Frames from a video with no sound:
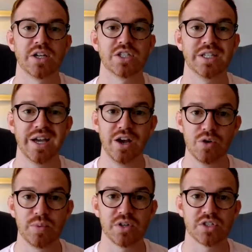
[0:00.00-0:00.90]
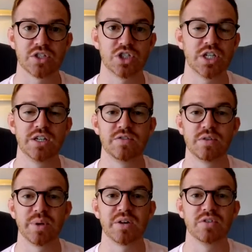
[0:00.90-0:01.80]
actually help us achieve
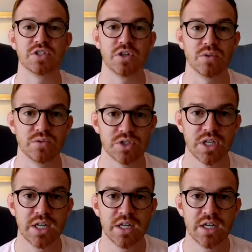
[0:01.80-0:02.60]
the better results."